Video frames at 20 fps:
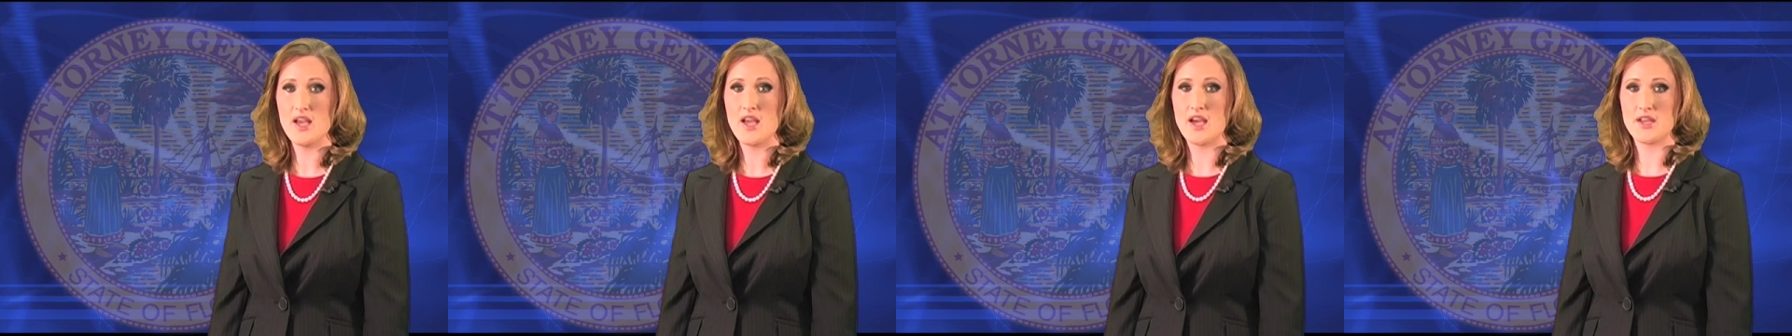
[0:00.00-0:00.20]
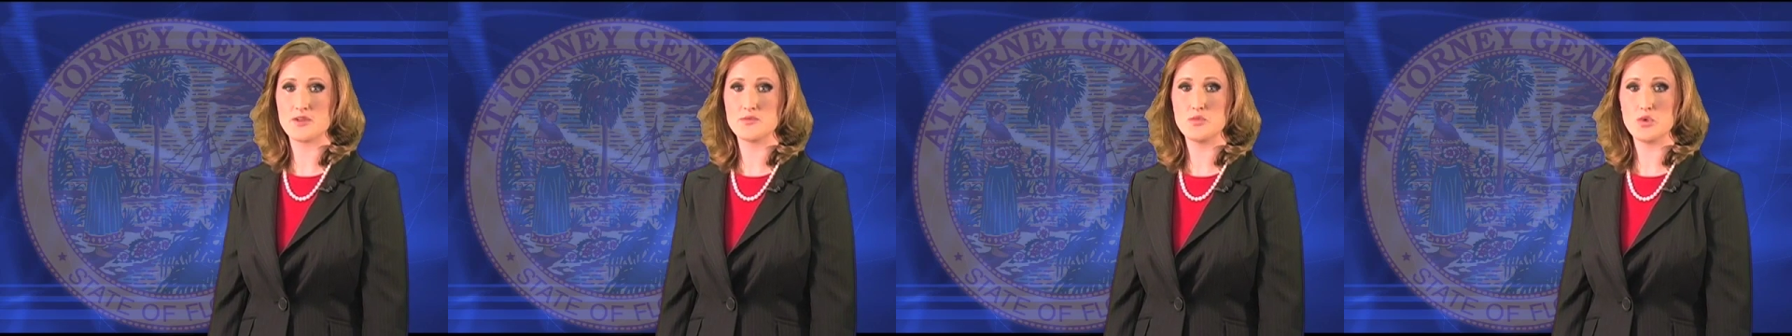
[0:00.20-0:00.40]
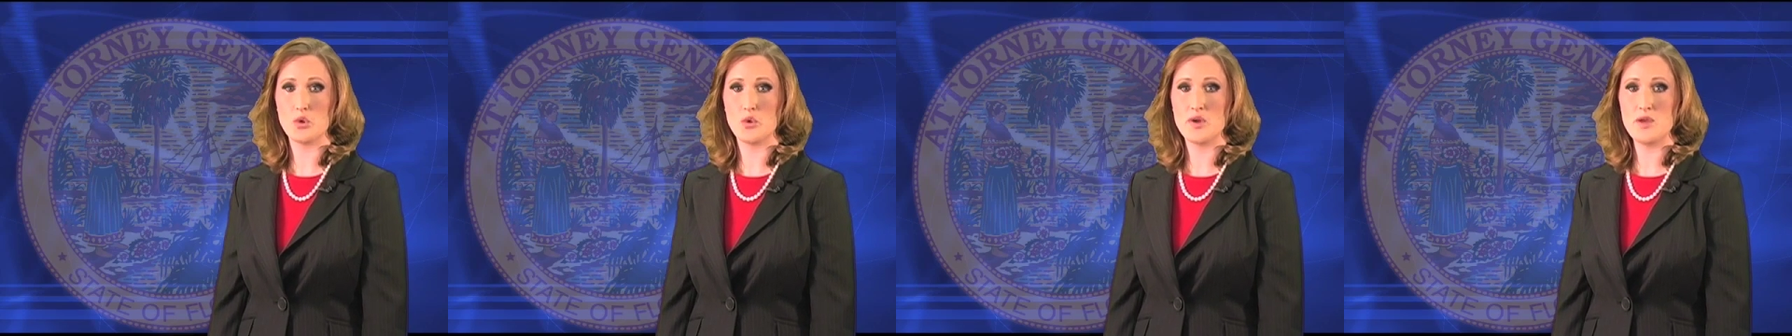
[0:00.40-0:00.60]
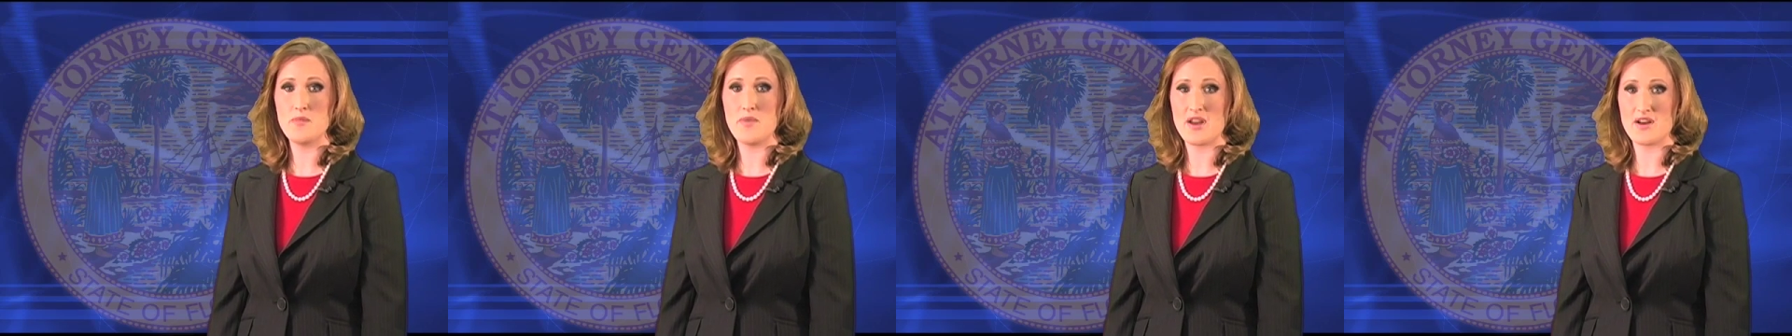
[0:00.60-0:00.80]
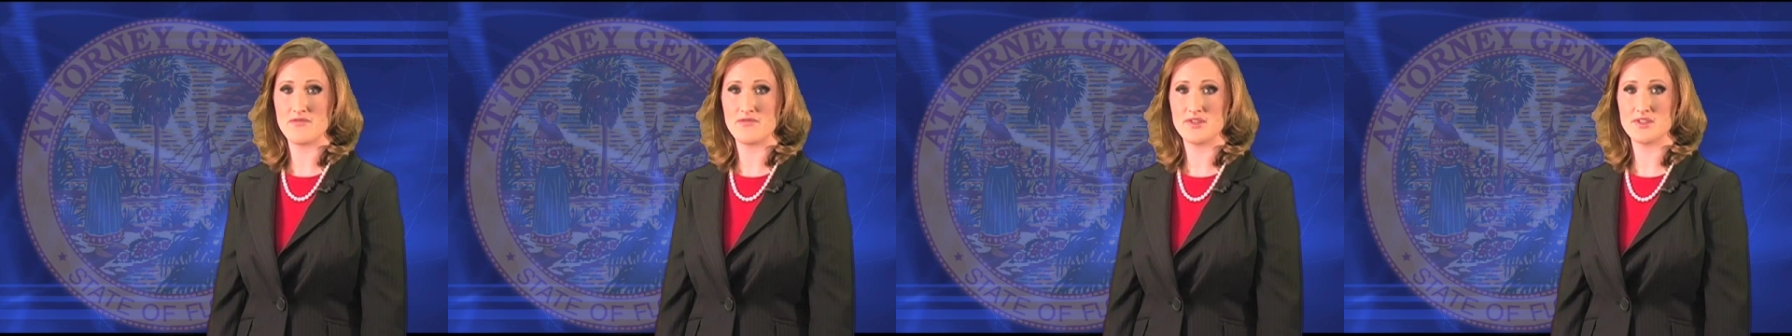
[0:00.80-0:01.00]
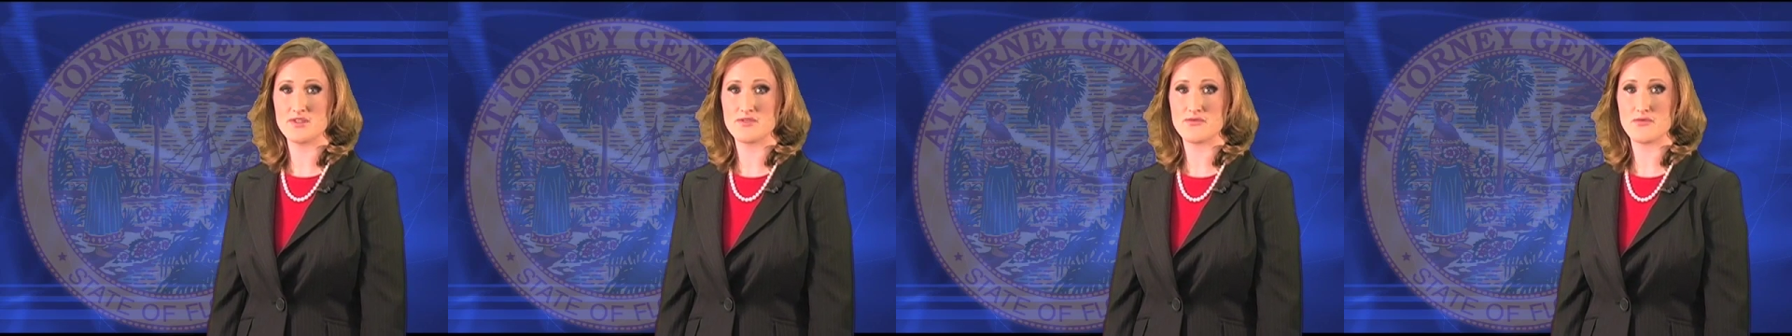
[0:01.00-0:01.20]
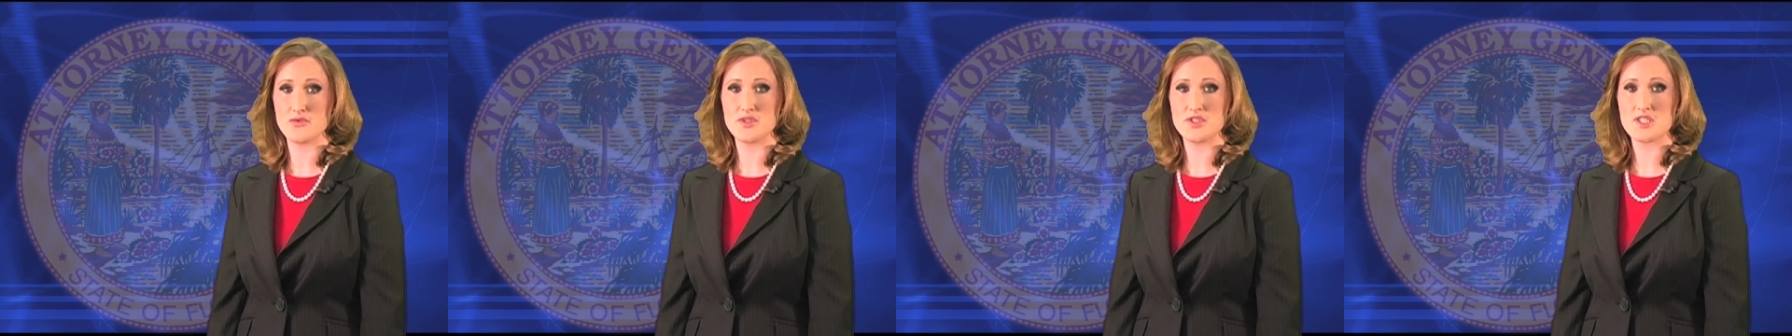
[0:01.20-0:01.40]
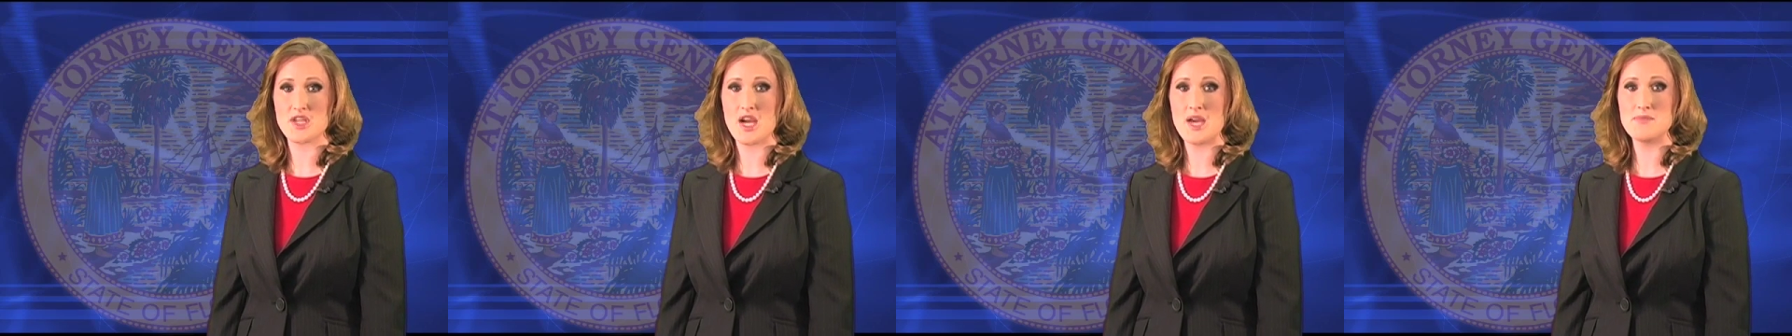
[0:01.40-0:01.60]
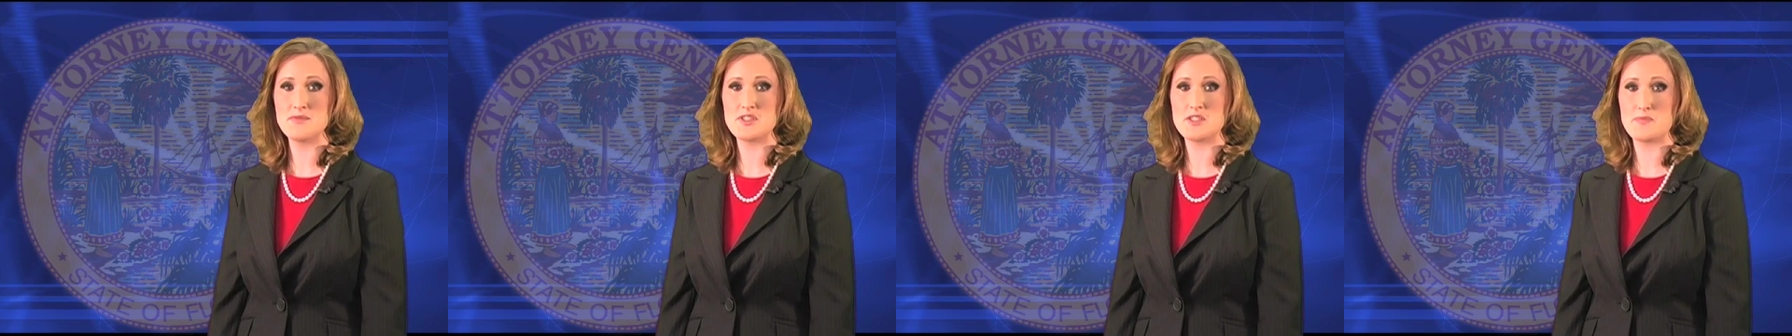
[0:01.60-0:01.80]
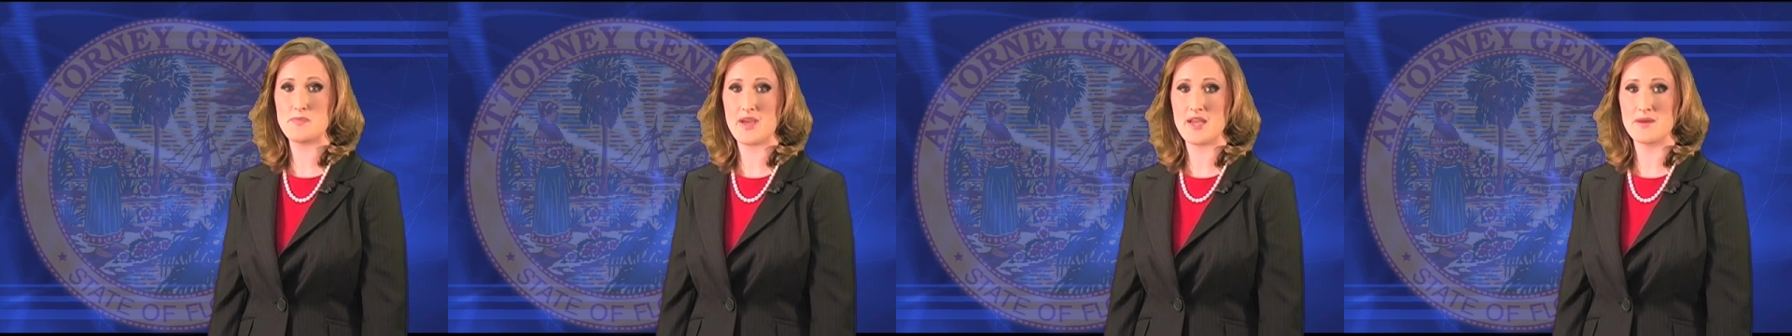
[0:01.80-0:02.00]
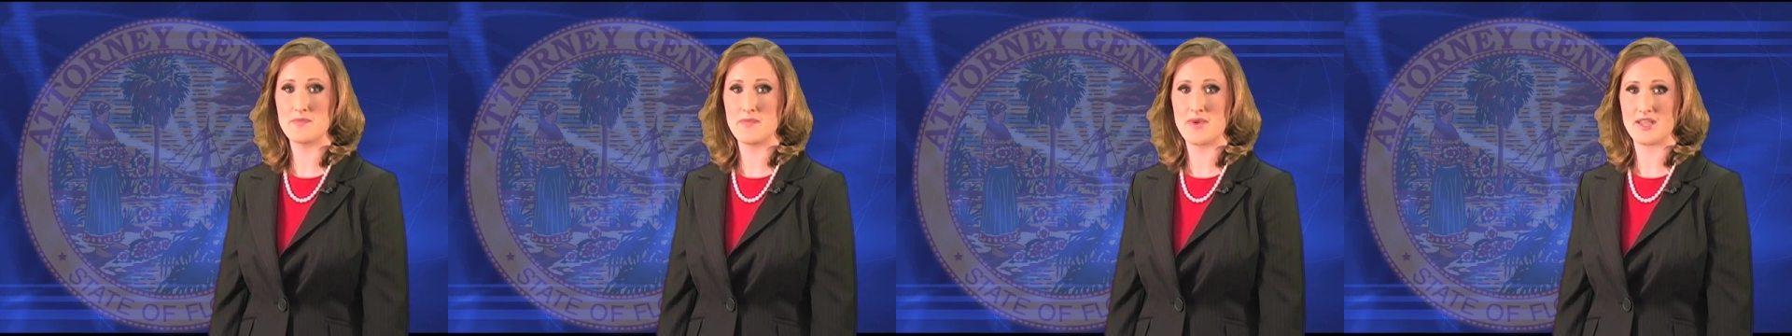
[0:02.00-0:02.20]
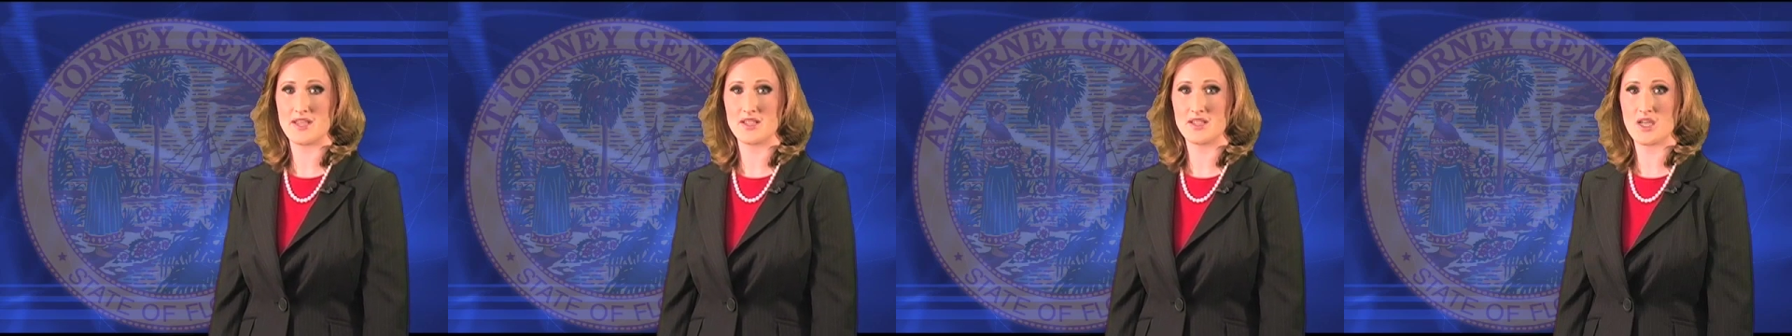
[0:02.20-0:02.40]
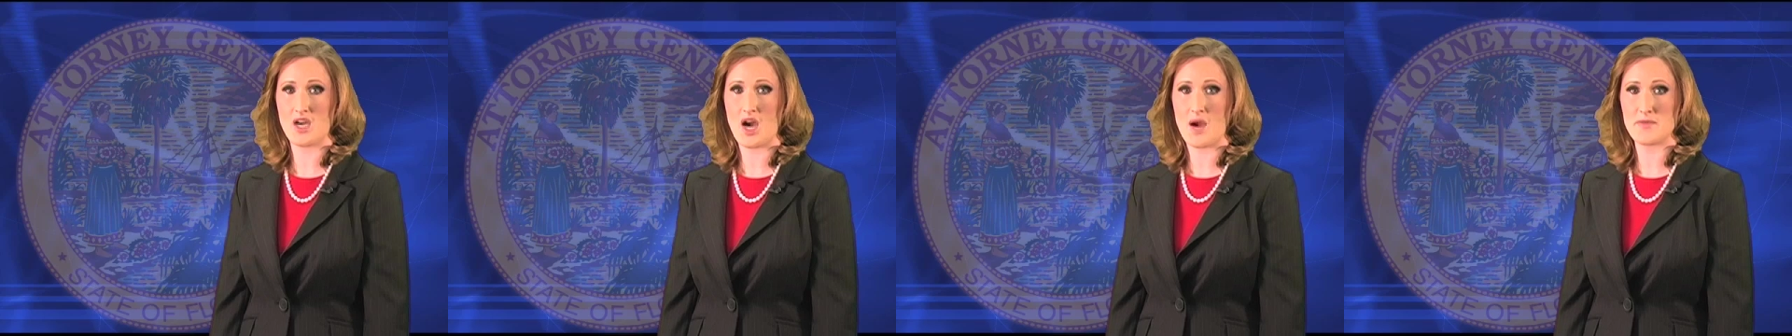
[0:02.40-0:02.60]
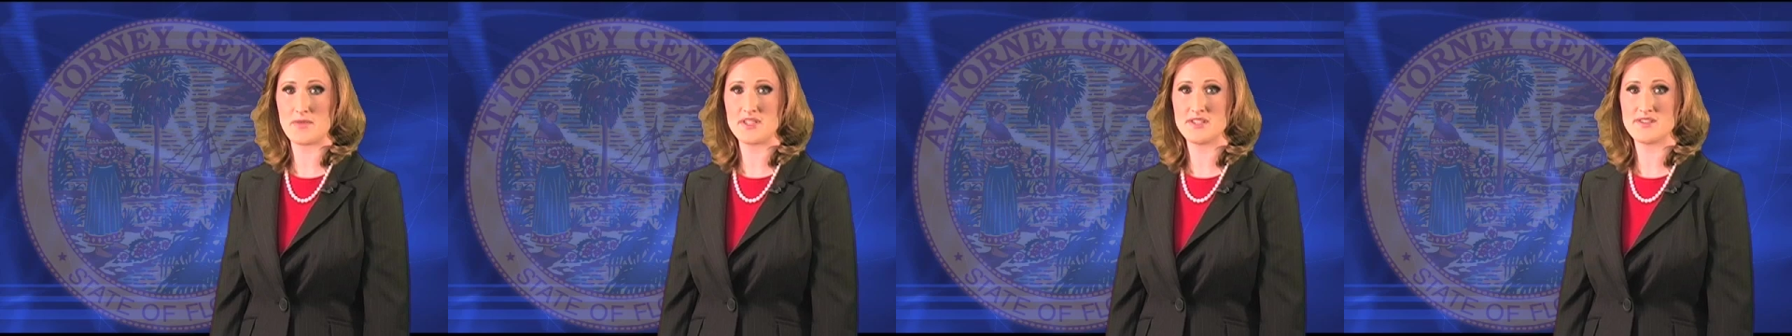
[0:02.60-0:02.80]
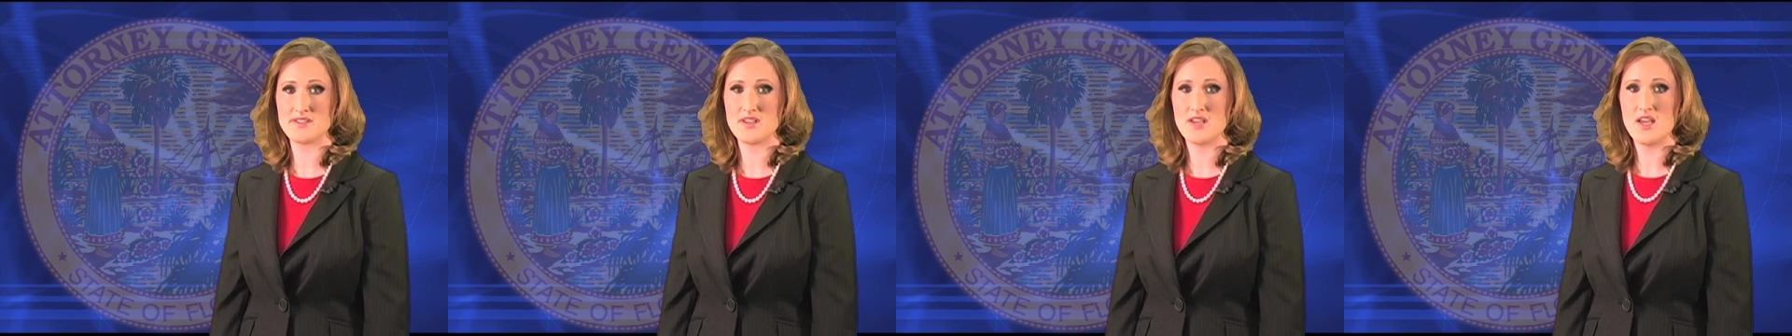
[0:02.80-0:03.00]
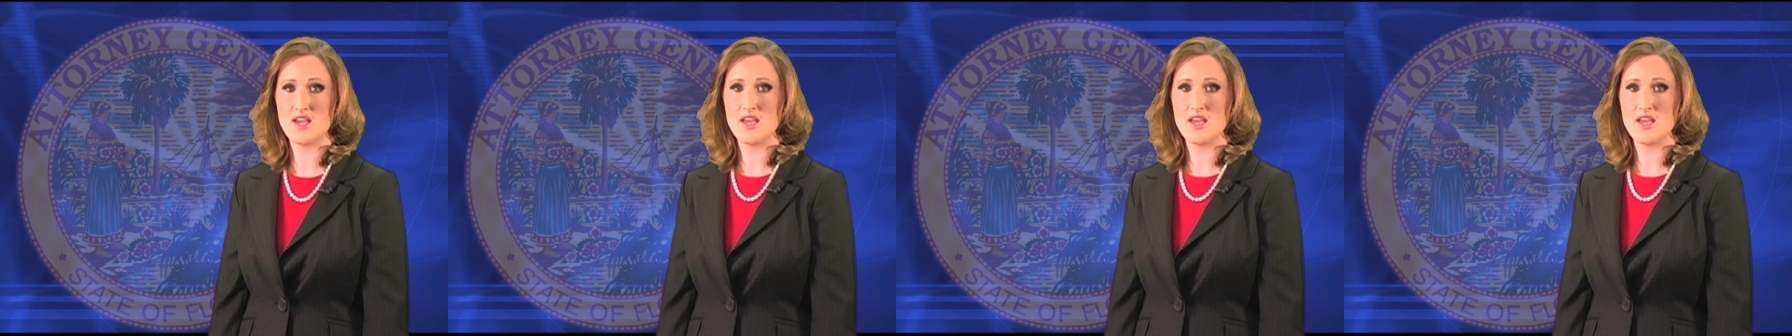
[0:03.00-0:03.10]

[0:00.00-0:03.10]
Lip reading: and employee benefits for the time spent making copies,